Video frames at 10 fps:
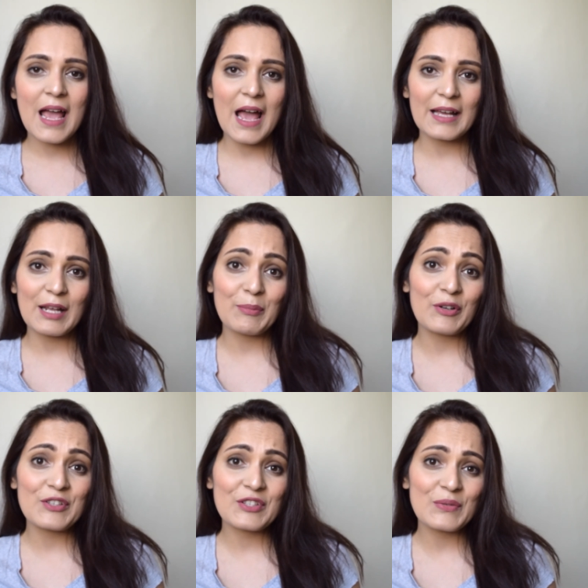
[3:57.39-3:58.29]
and I'm
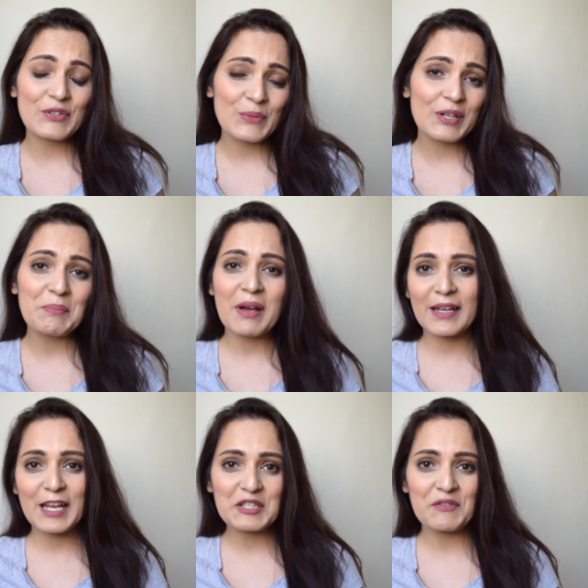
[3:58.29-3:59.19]
gonna see you soon in my
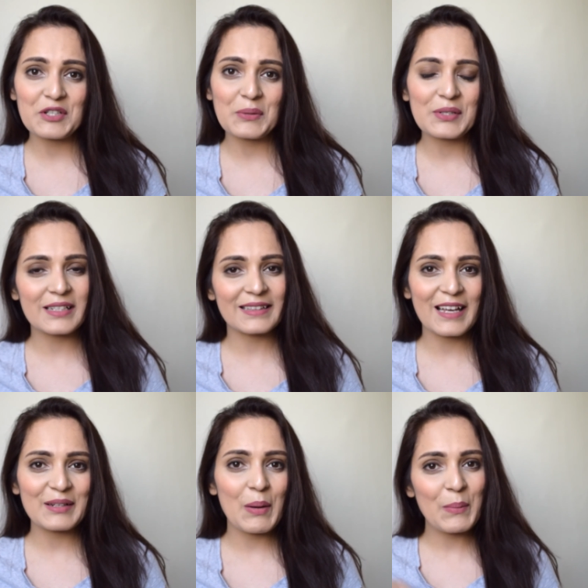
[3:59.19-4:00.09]
next video. Till
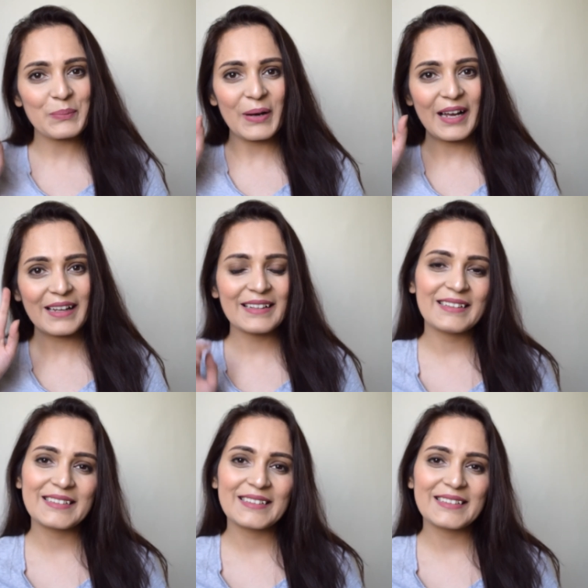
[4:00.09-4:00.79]
then, bye.